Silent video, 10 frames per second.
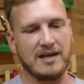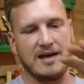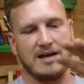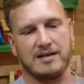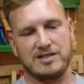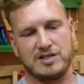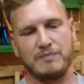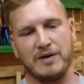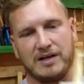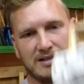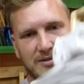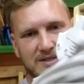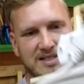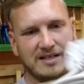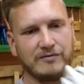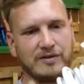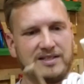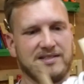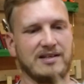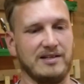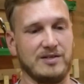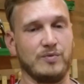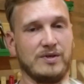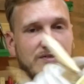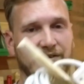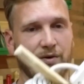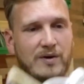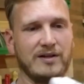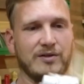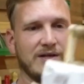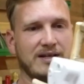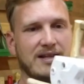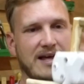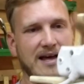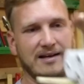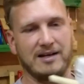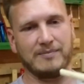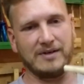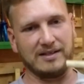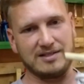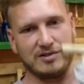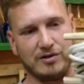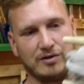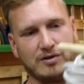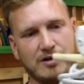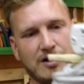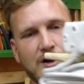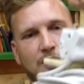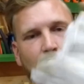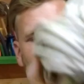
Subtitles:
and I just plug it into itself when it's done. This works very well. You can either hang it up like this on a hook, or